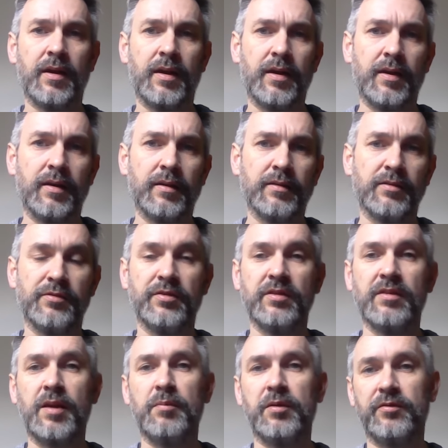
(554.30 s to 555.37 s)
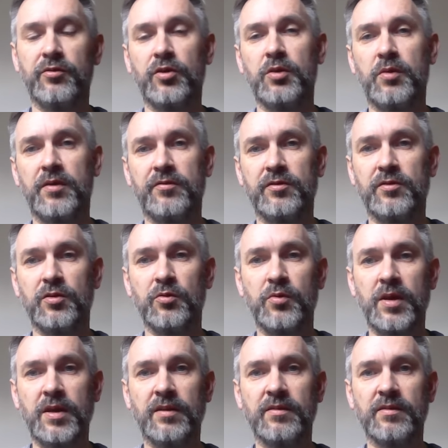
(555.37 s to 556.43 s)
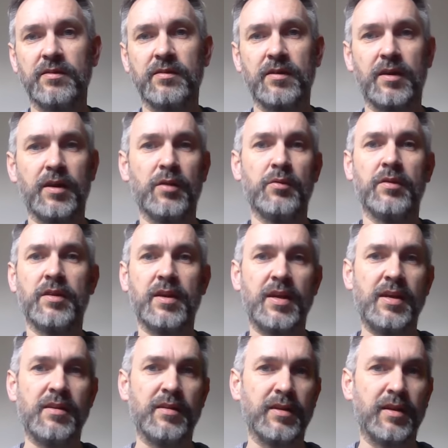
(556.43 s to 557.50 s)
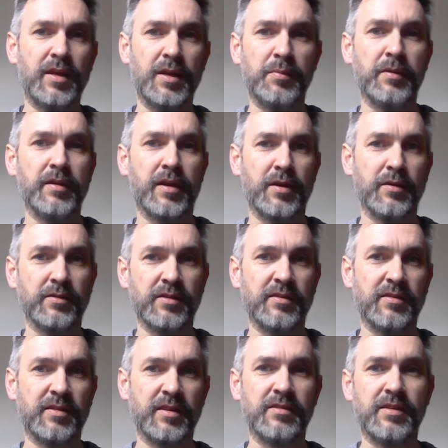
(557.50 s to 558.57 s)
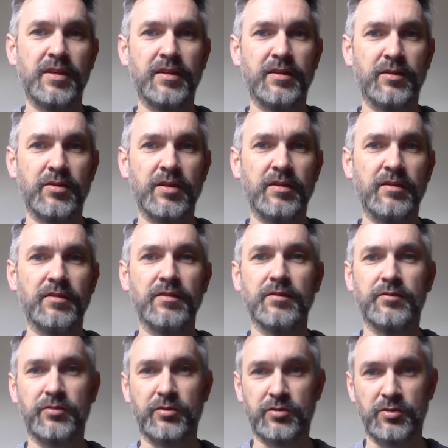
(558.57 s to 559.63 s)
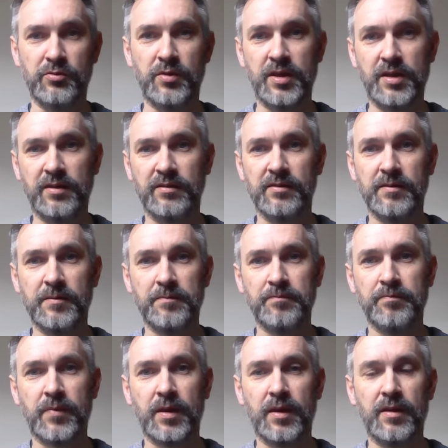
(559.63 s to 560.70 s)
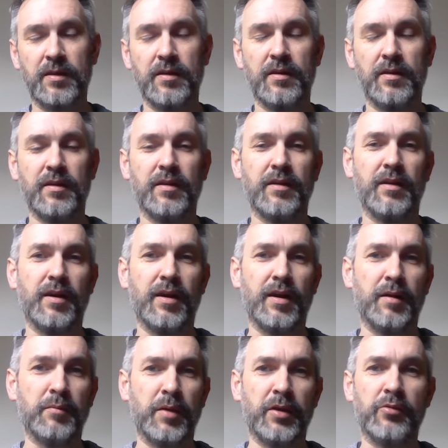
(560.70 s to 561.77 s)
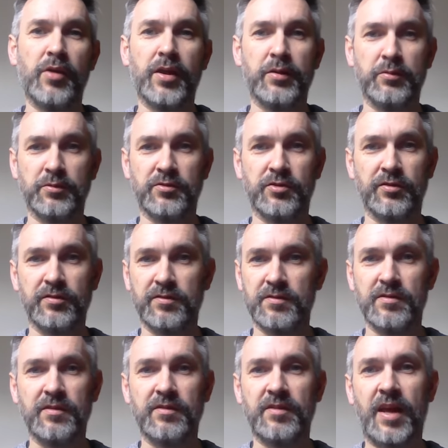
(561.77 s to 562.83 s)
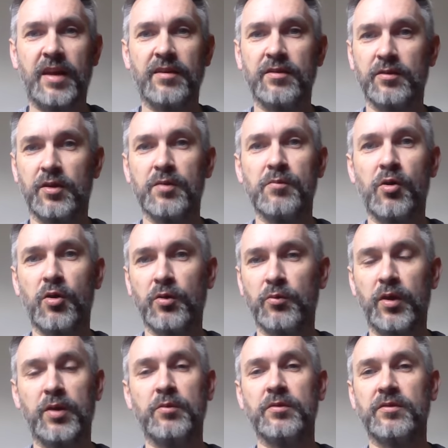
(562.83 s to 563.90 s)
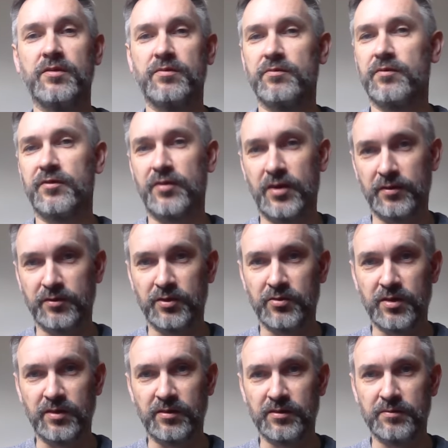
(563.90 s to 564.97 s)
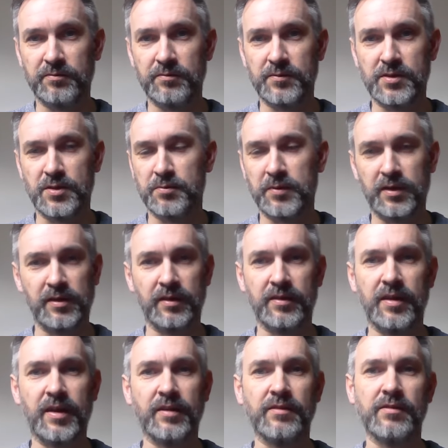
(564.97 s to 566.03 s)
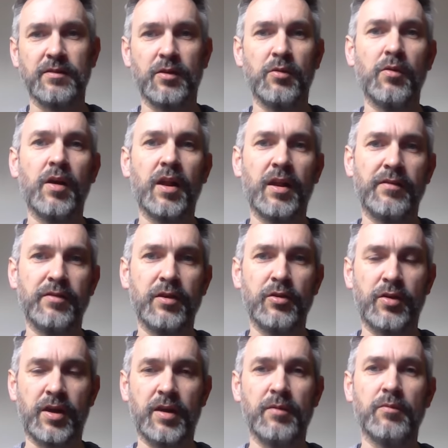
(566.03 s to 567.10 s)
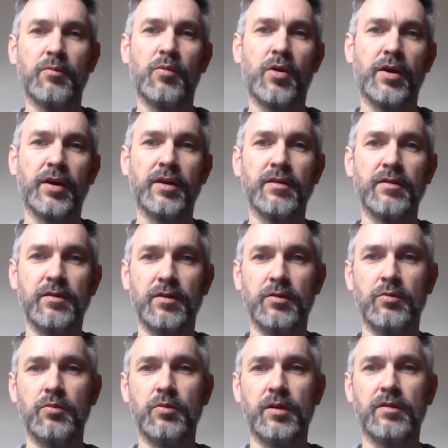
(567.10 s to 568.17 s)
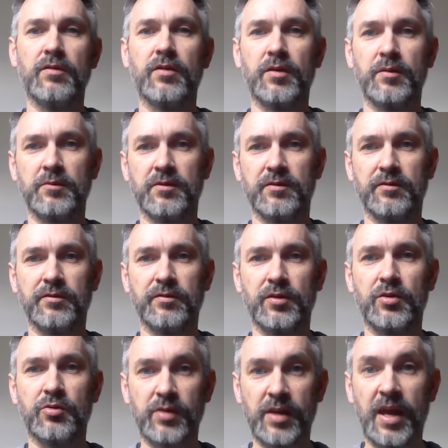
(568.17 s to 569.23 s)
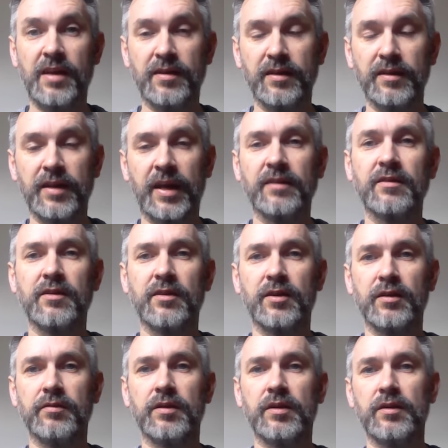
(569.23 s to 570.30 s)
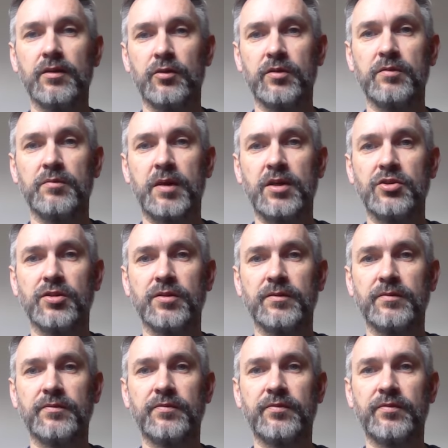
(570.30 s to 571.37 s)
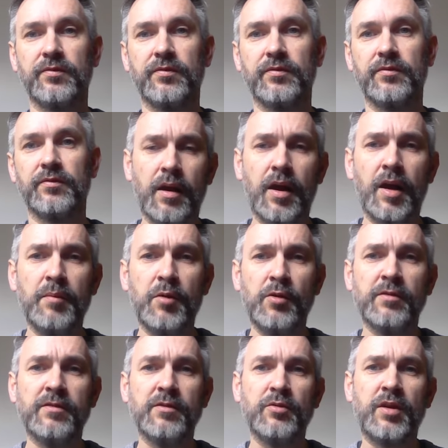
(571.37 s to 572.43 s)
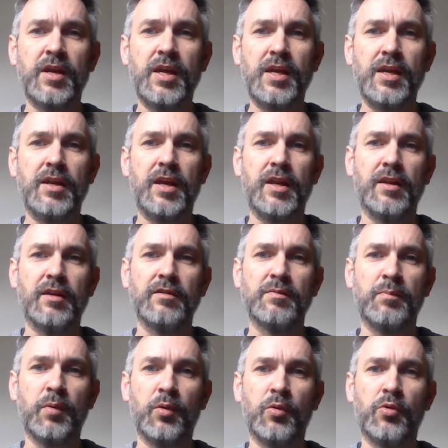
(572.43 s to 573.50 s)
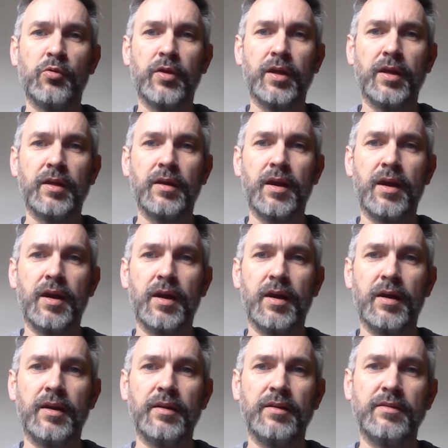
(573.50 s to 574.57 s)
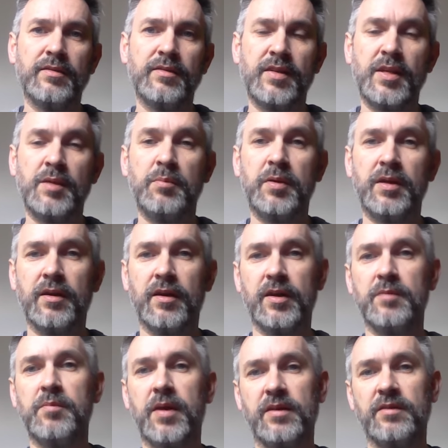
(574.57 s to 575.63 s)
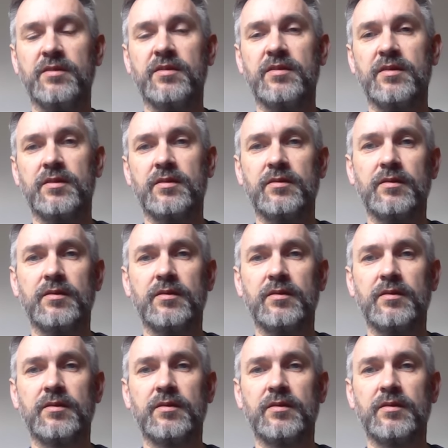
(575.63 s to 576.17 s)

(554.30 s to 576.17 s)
So for example, if we're going away for 2 weeks, I don't want the heating keeping the house at 16 degrees for 2 weeks. I'd rather it was just set to come on when it was 5 degrees, something like that. So I'll have a look at what I can do in terms of creating that kind of an automation. I'm also keen in exploring a TPI-based